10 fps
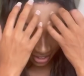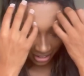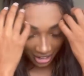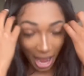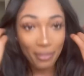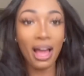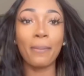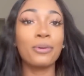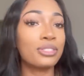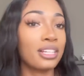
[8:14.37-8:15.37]
I'm
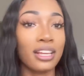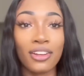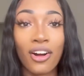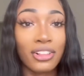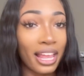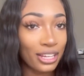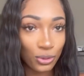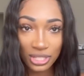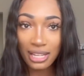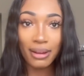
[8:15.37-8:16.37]
not boosting it, y'all. Like
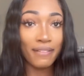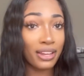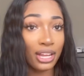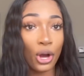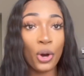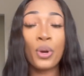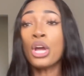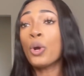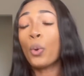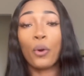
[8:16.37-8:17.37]
you've seen my video,
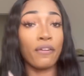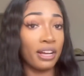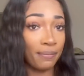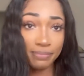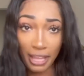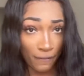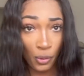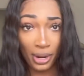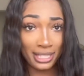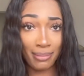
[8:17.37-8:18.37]
or if you
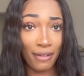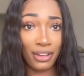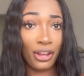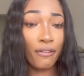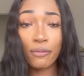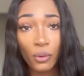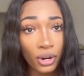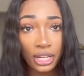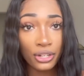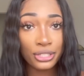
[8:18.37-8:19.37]
want to see my video
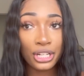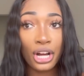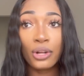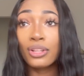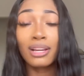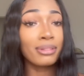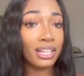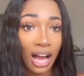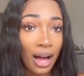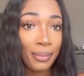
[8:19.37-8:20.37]
4 years ago, look at the
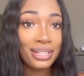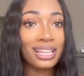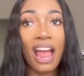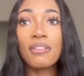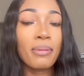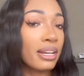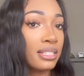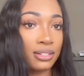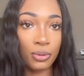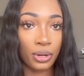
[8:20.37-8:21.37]
comments. Everybody
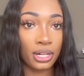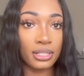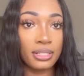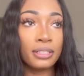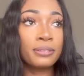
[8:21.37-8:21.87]
says it works.